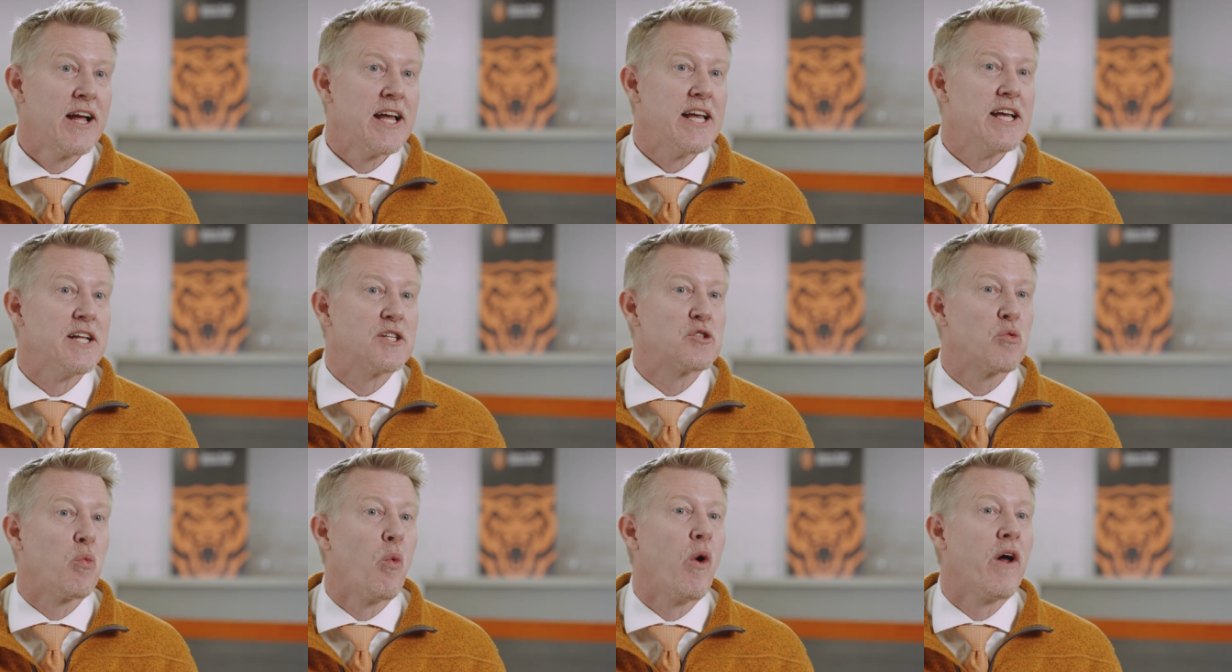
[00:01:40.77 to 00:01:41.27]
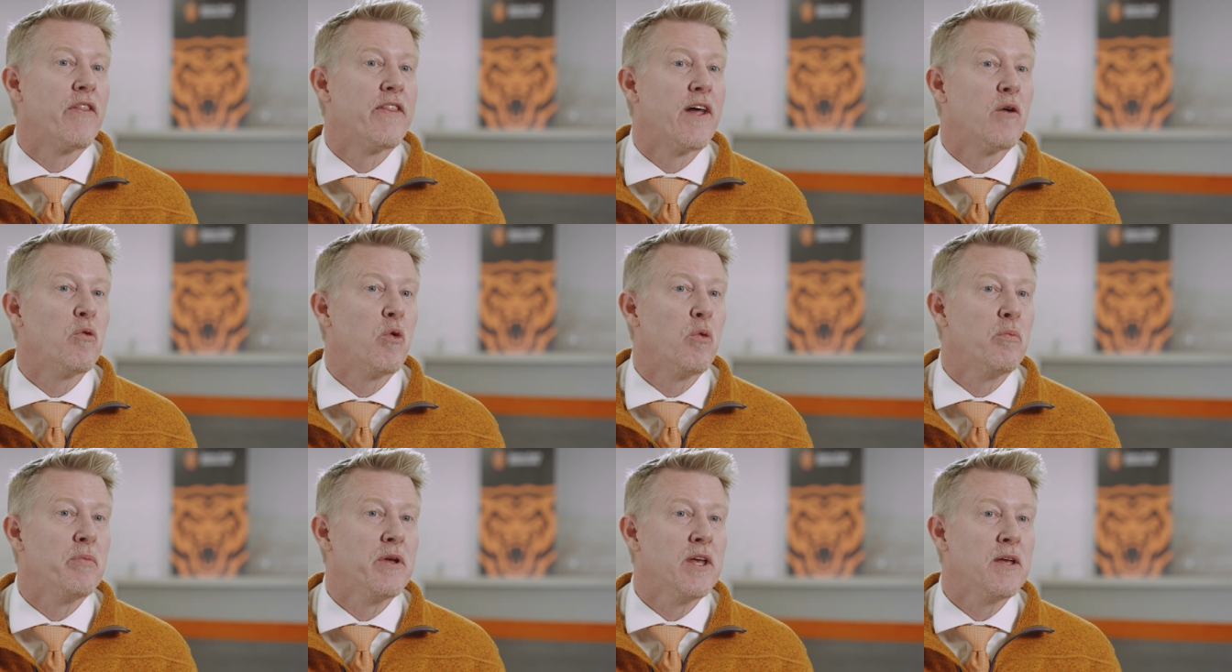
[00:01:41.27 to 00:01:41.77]
It's one that
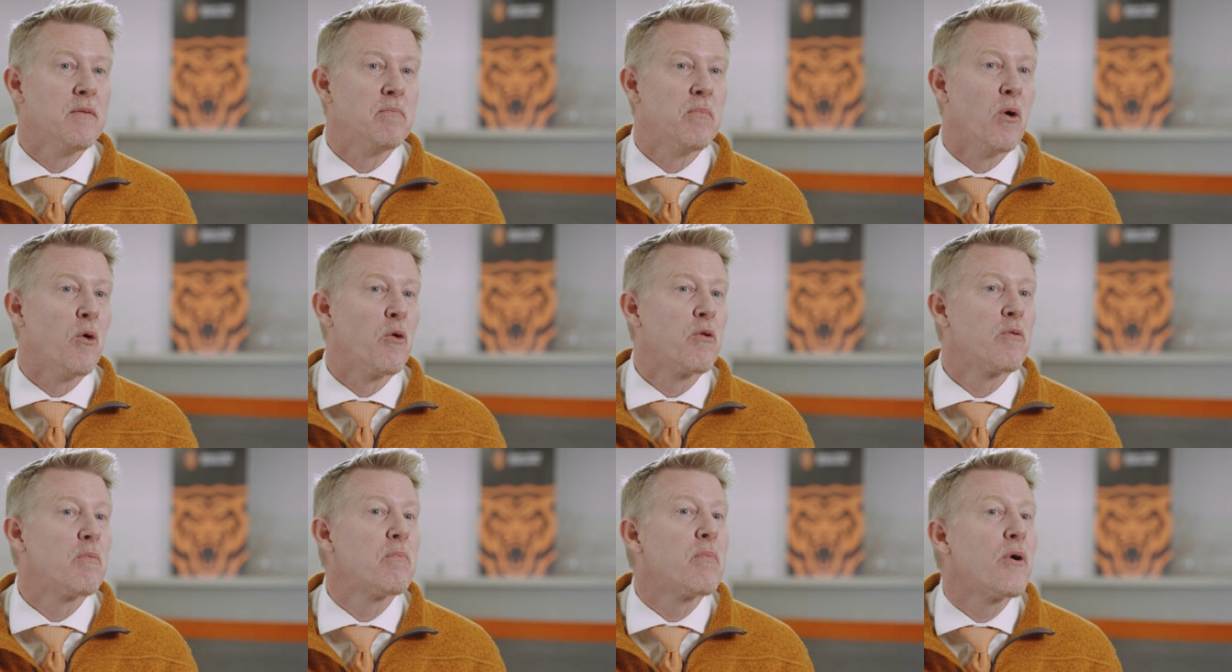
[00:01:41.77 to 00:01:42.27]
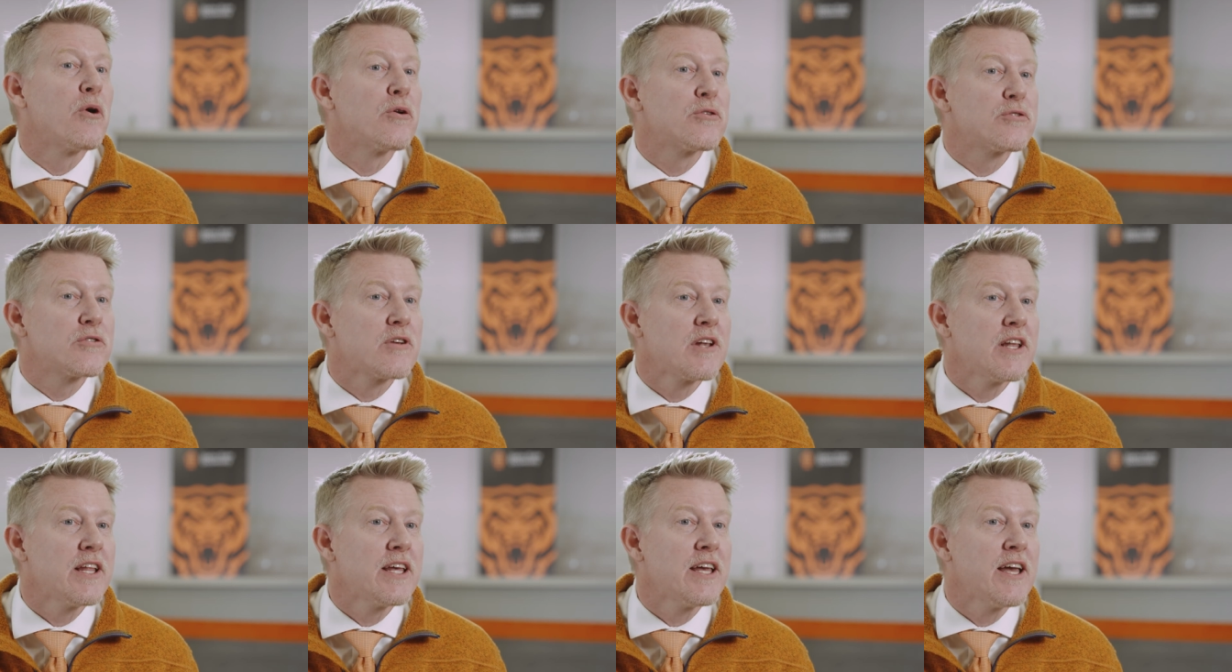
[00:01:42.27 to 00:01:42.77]
will be both
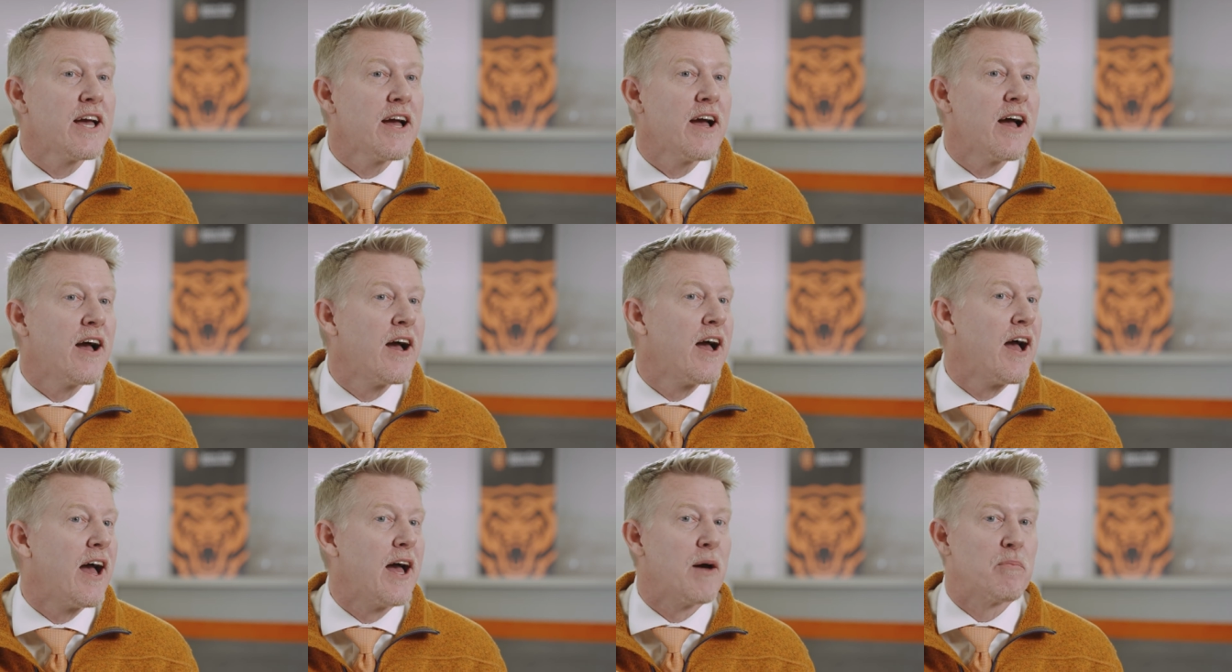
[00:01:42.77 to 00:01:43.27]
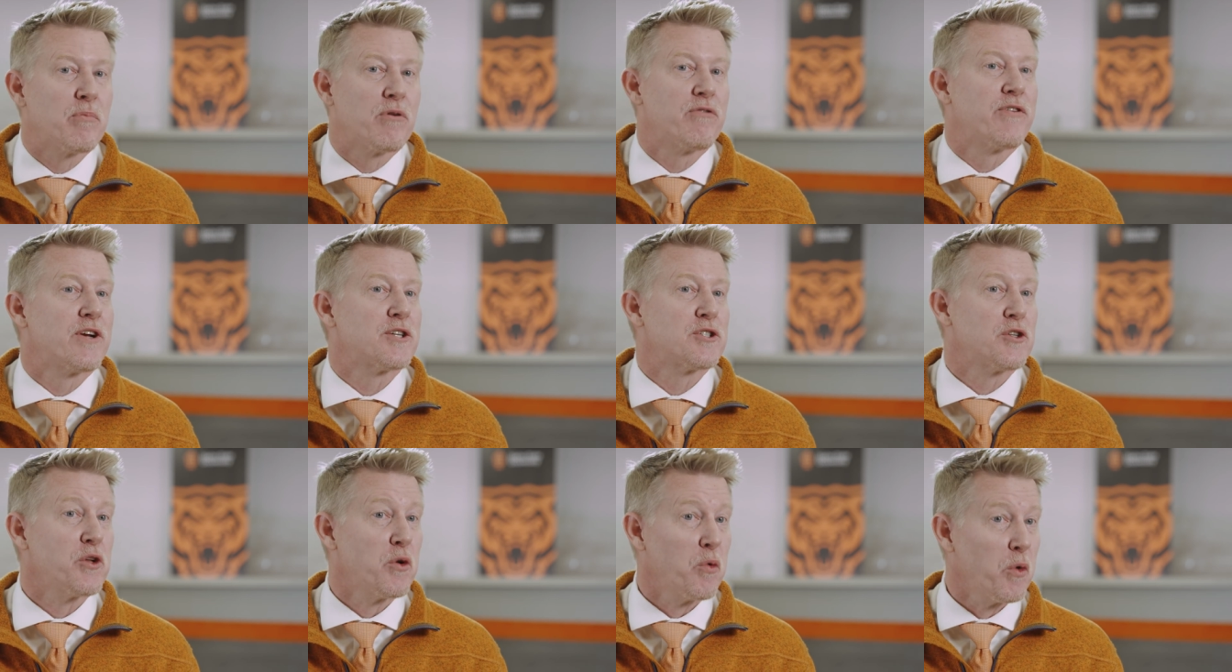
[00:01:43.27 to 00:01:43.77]
personally and
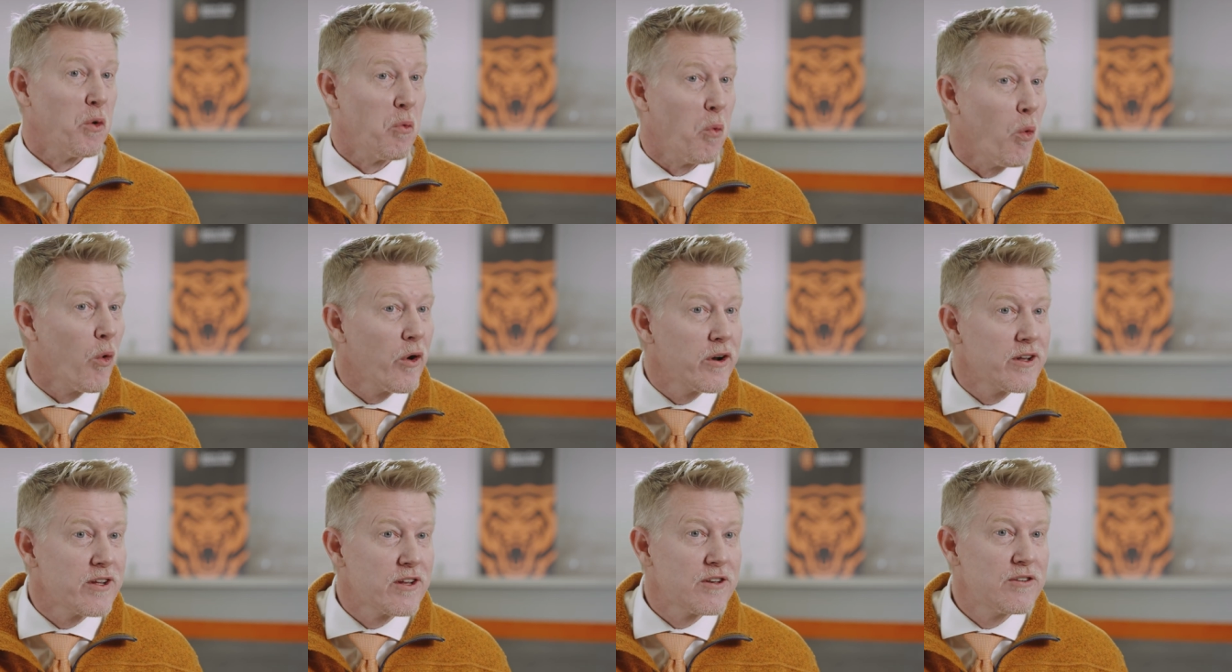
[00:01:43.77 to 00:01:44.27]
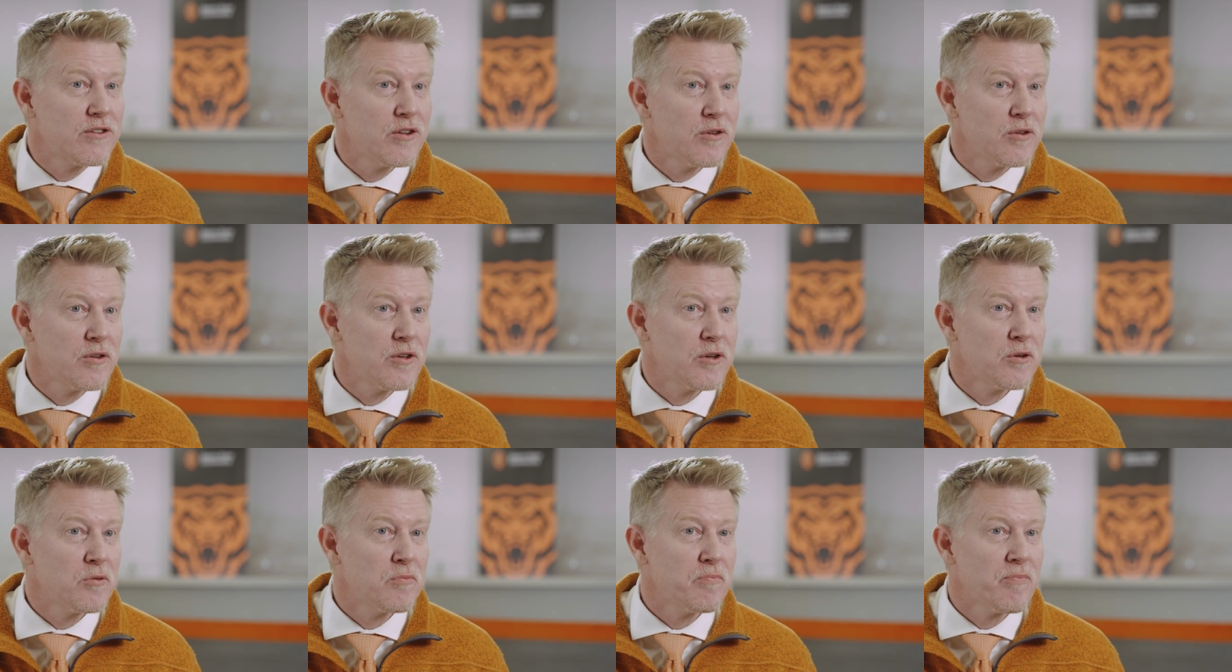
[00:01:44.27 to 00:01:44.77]
professionally rewarding to
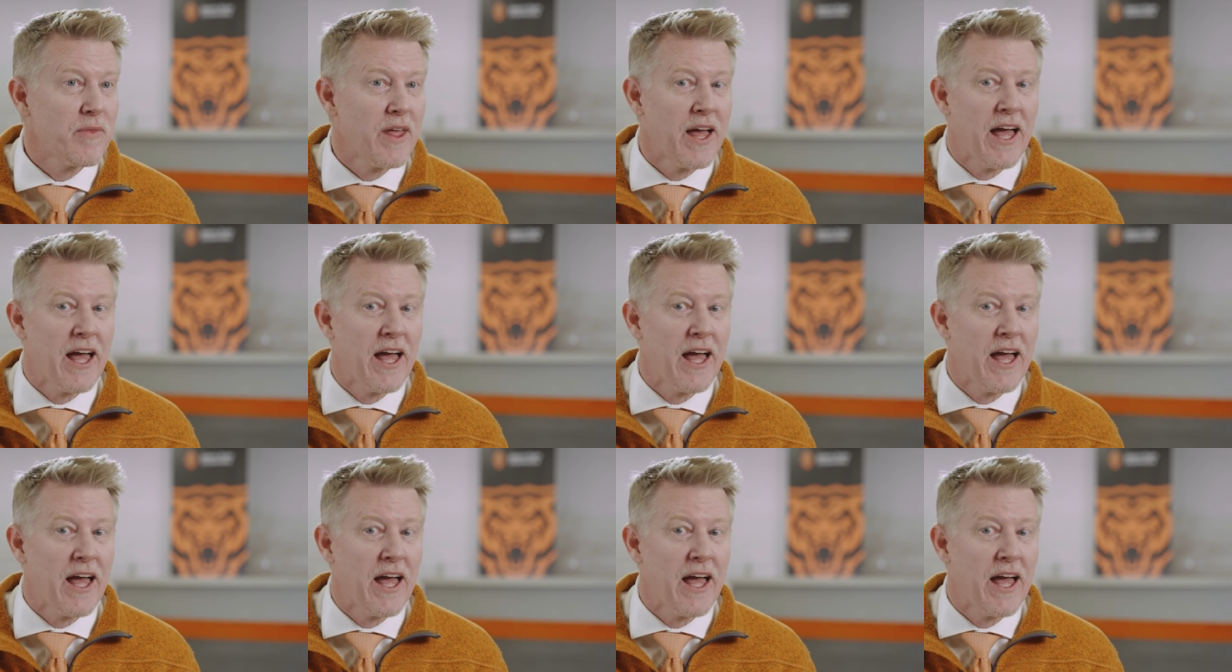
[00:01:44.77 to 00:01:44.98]
you.